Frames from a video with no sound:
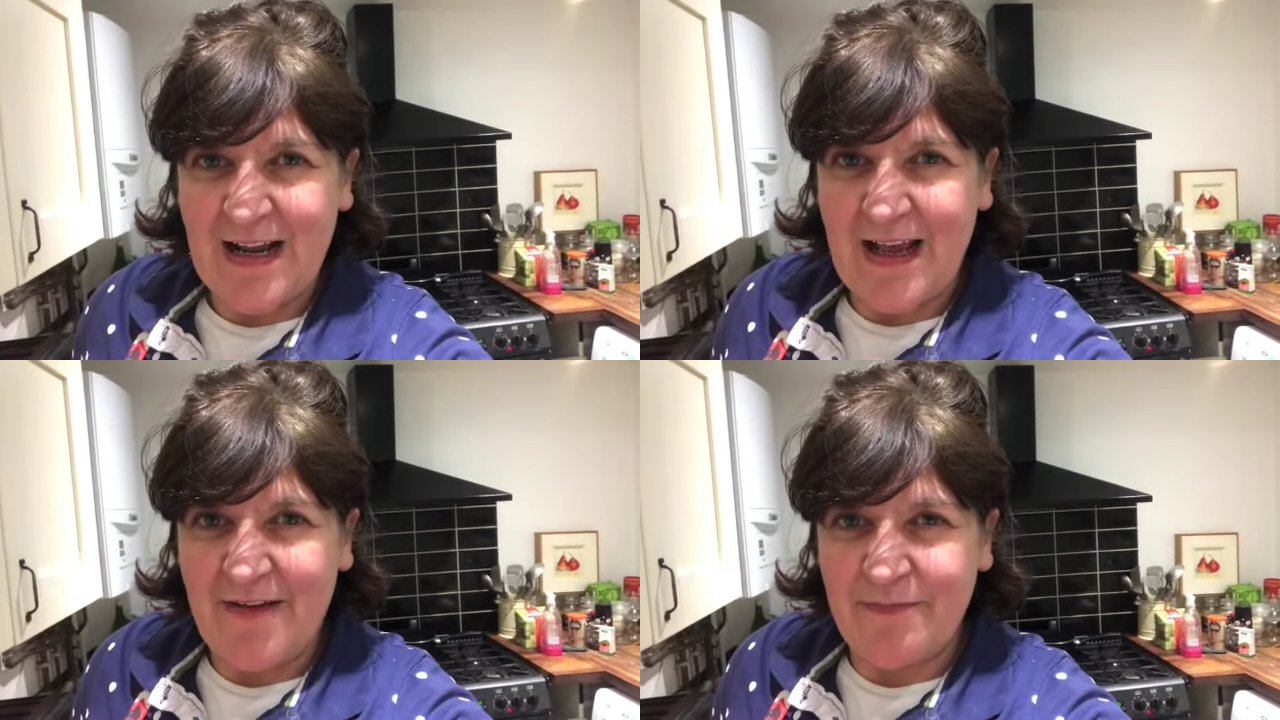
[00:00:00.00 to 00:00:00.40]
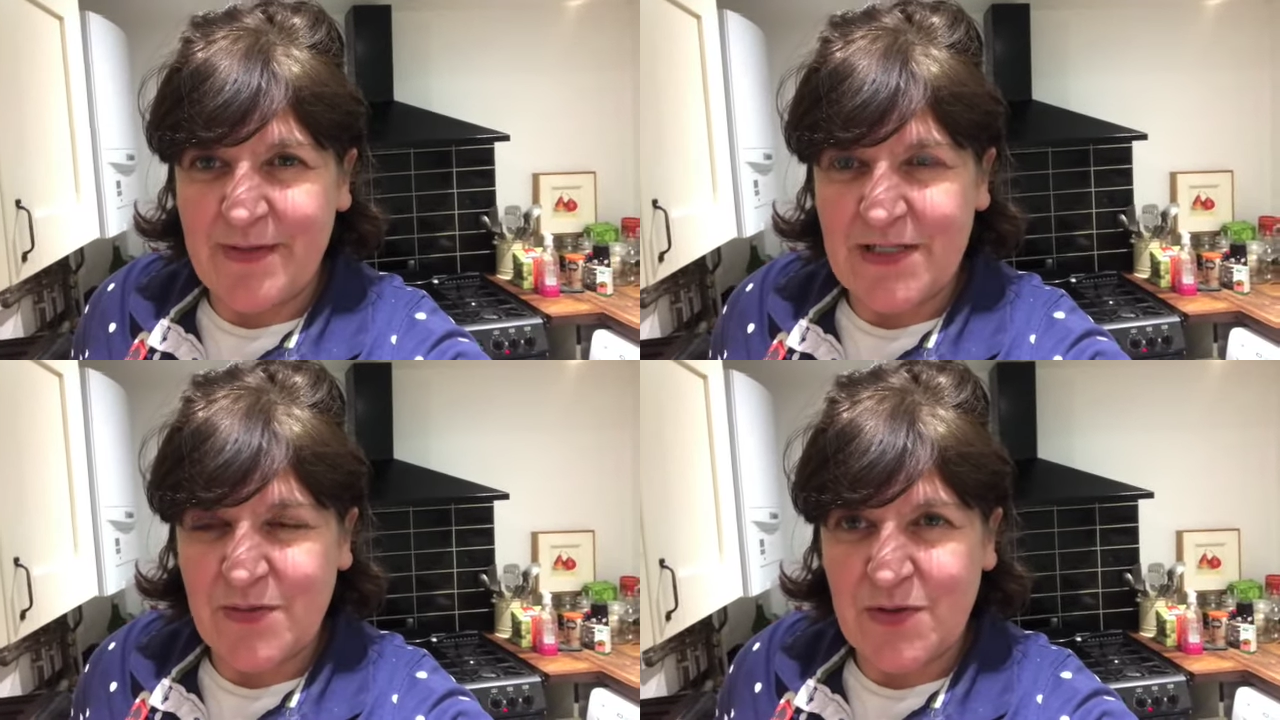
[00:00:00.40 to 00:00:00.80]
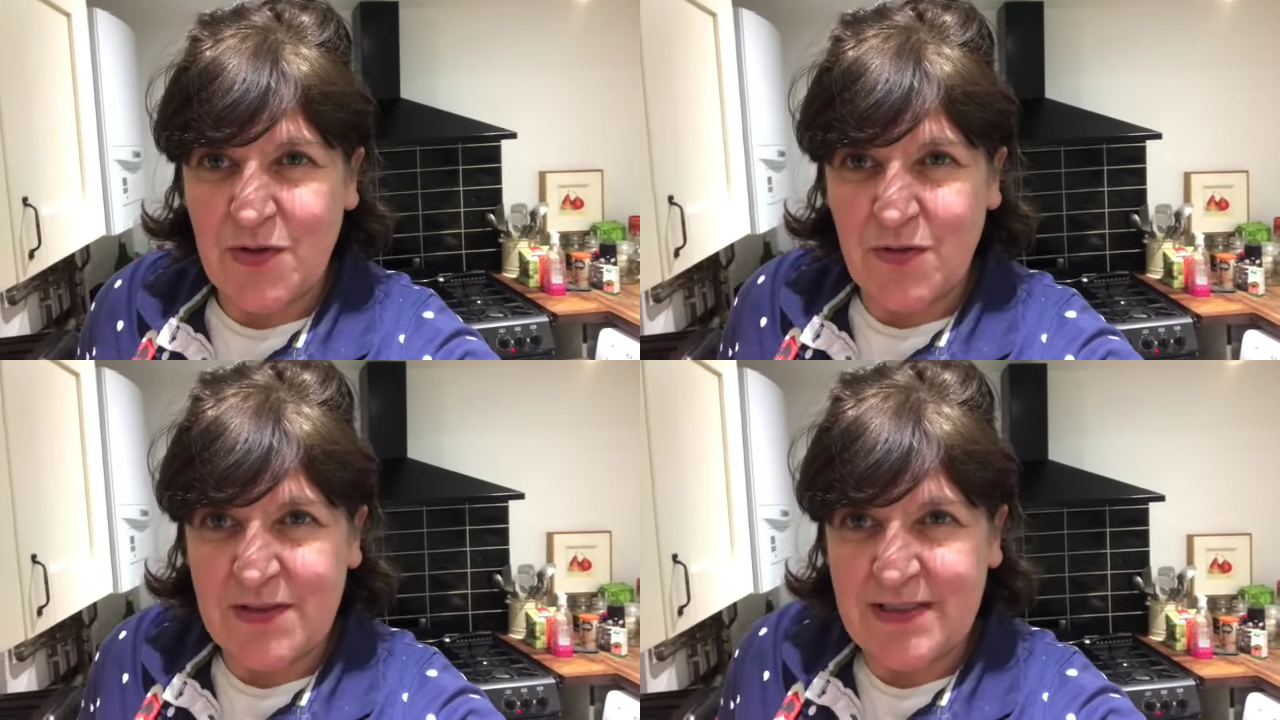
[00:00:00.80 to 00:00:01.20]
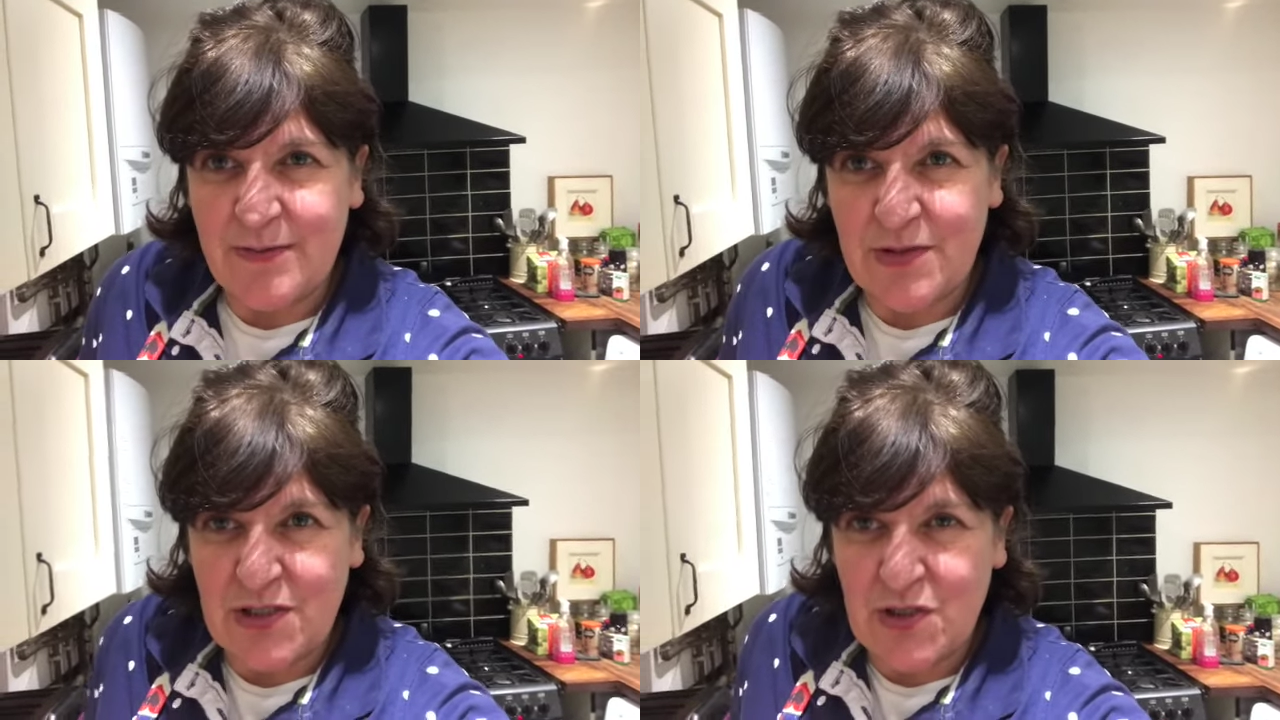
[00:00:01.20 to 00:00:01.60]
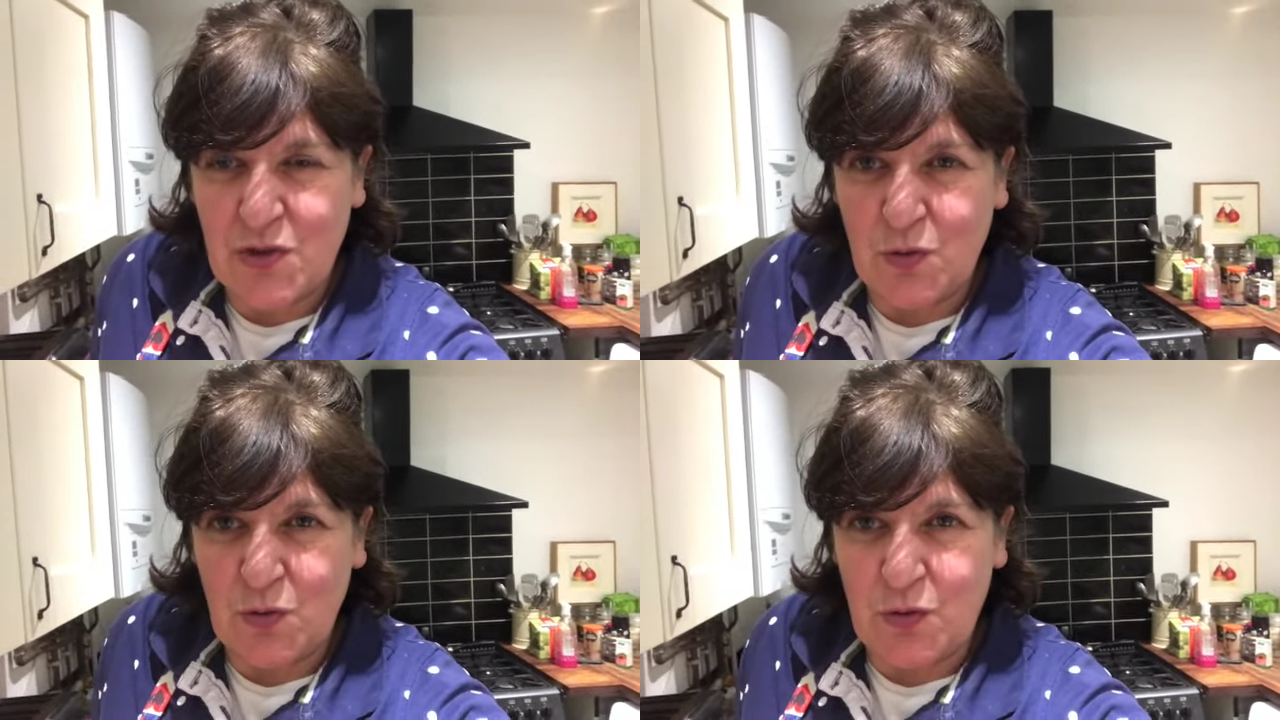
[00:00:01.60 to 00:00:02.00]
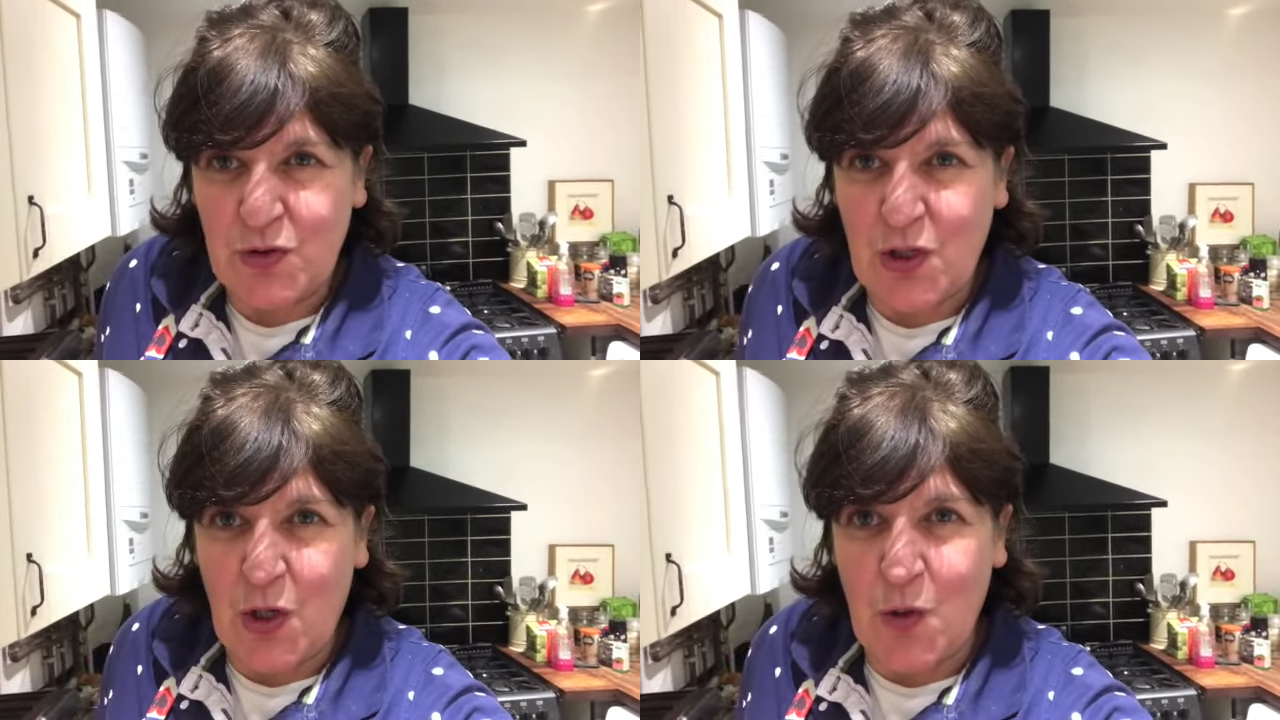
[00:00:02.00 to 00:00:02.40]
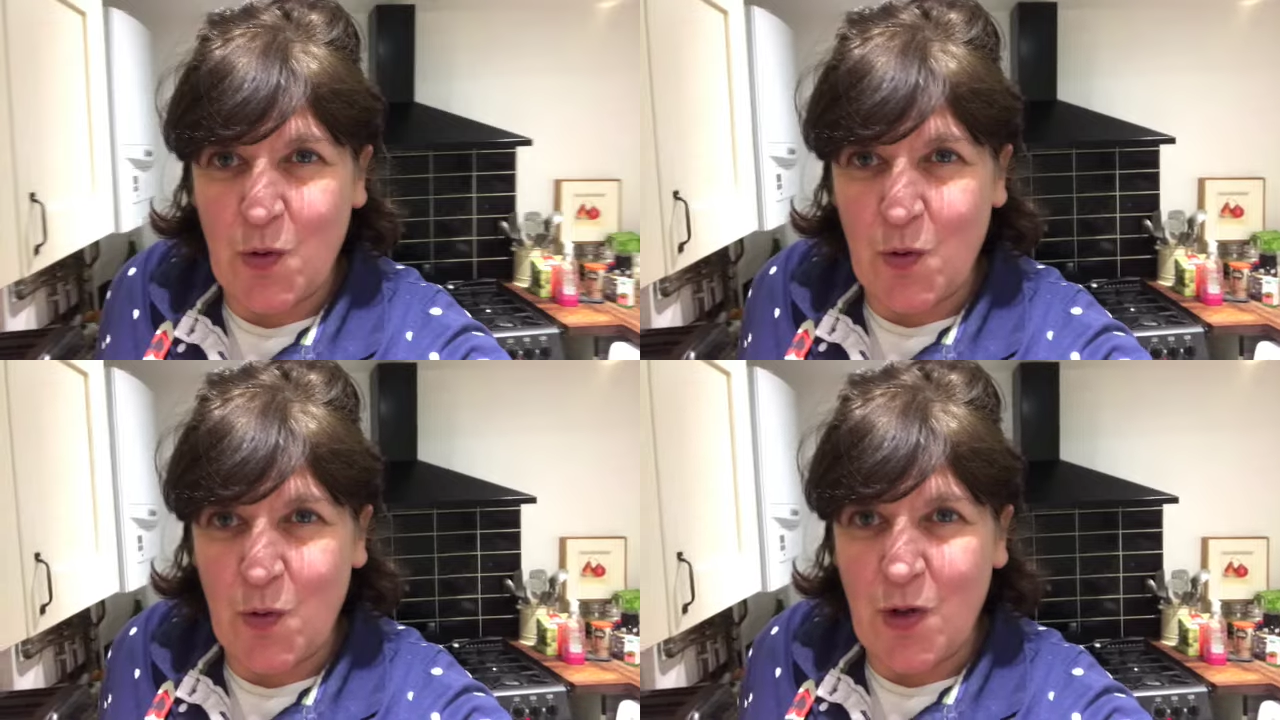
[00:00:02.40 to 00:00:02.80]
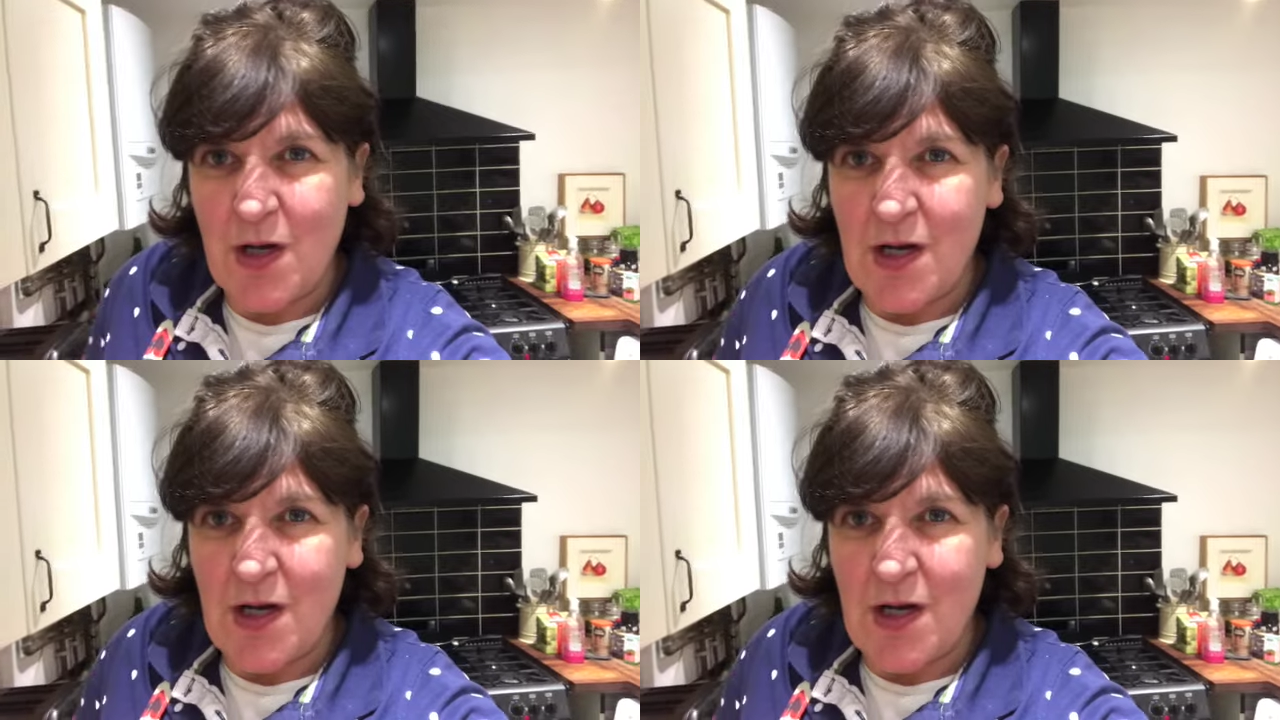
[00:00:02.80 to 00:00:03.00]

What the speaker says: I haven't made a Swiss roll since I was at school, so